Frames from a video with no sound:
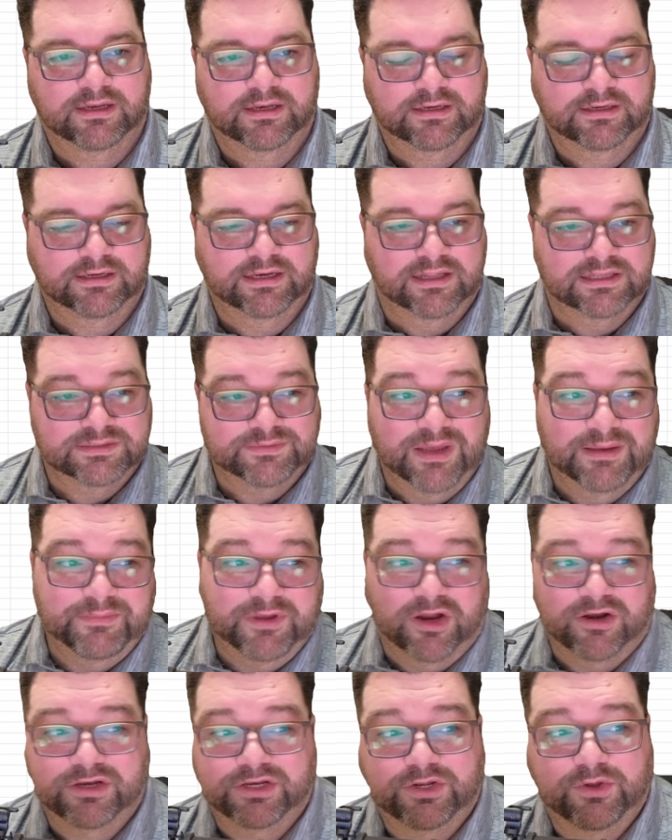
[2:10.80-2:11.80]
Now this might
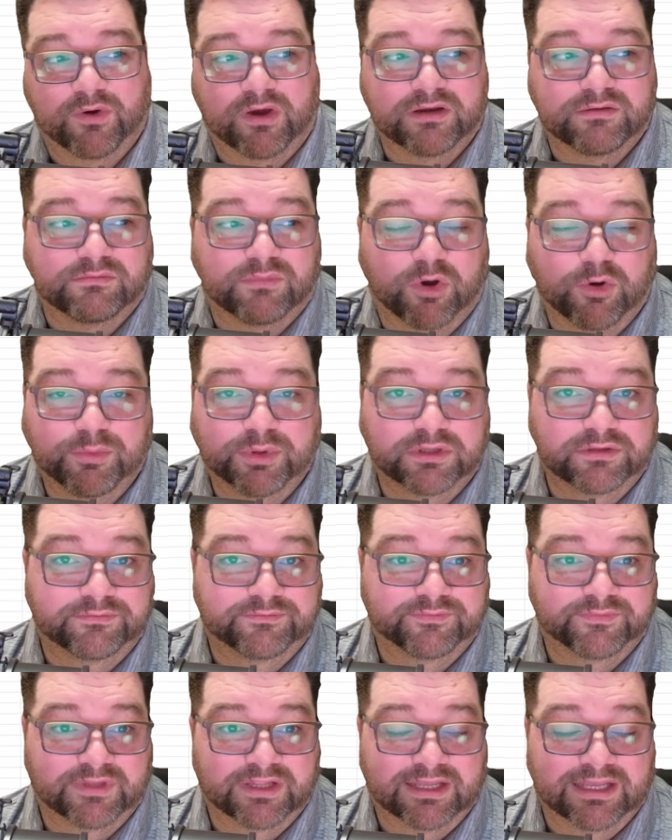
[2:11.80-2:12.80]
be hard to do on mobile,
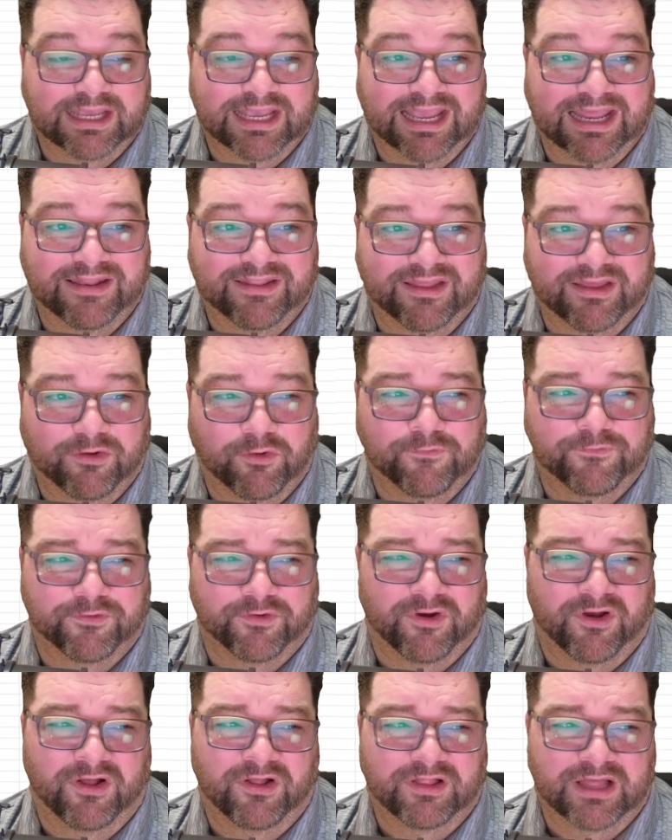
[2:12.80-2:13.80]
and
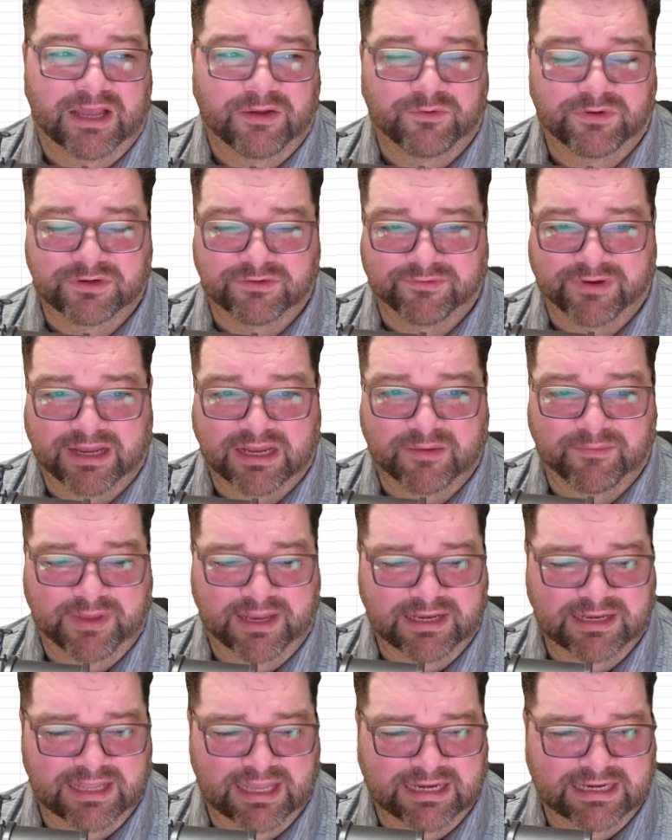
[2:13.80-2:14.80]
overall I wouldn't
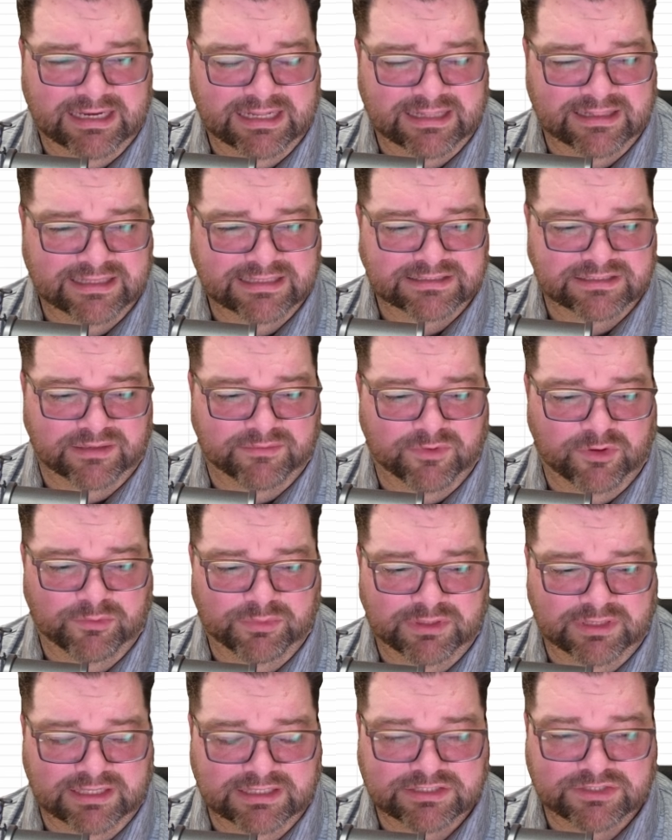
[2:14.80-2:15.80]
recommend editing this on
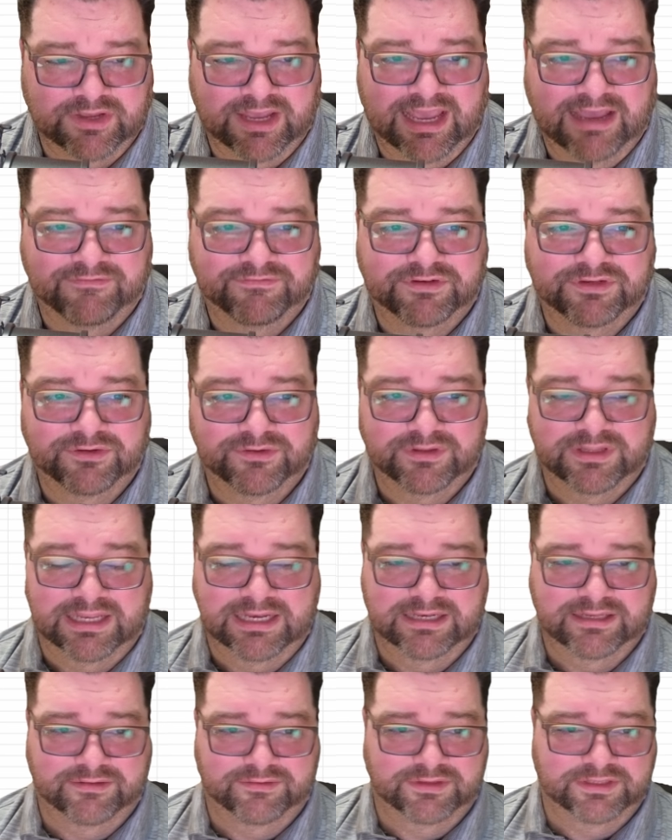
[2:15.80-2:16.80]
mobile unless you have
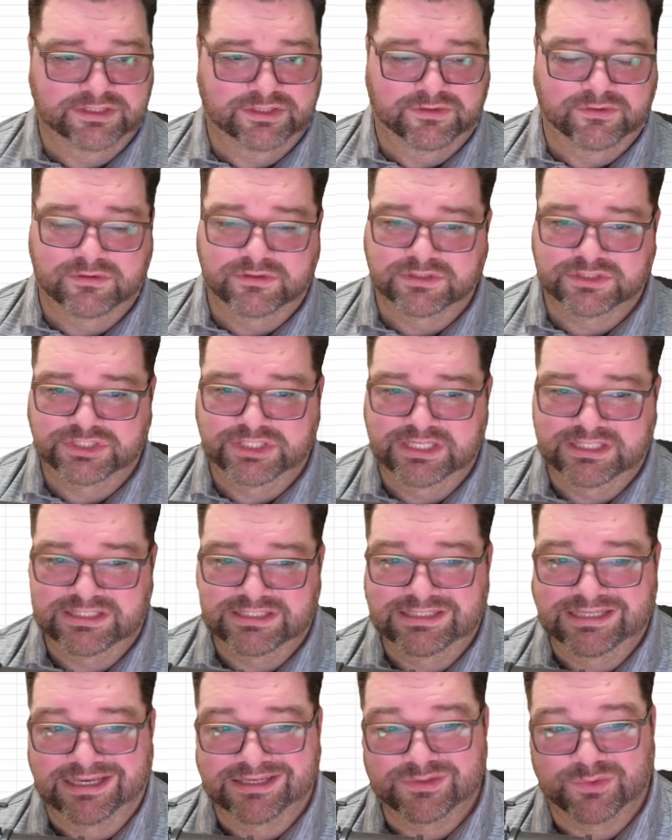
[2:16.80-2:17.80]
to. The Google Sheets
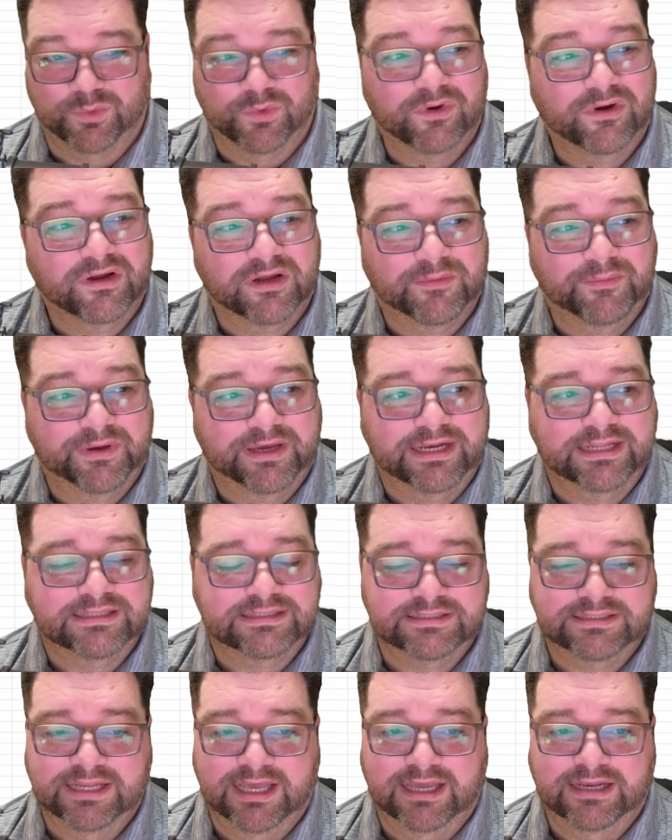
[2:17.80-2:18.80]
does work, but
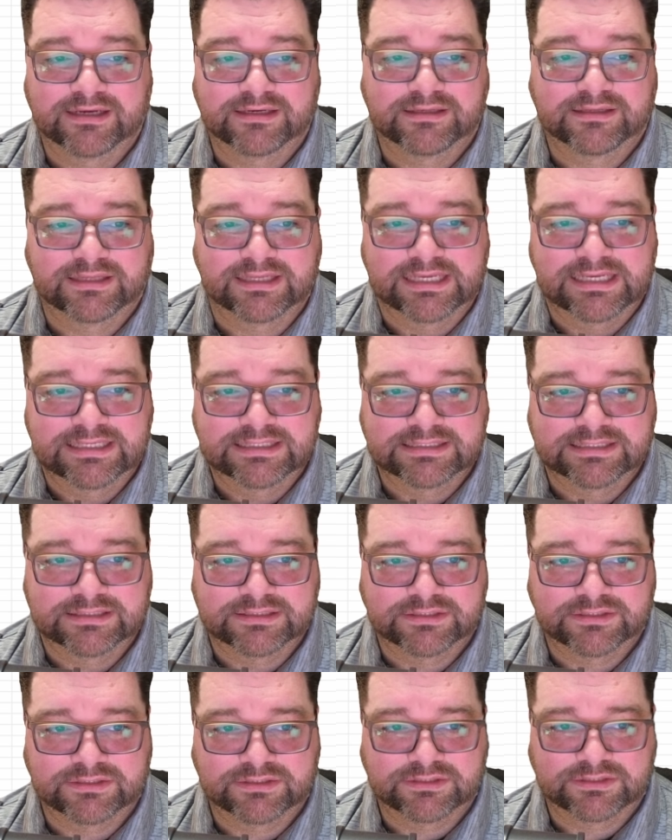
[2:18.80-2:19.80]
it's not the
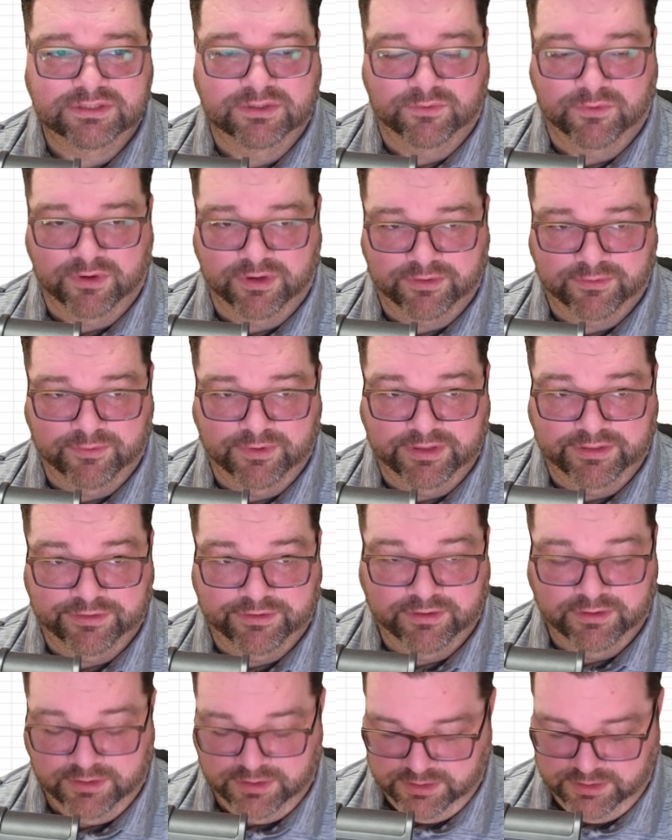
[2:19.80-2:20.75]
easiest to work with.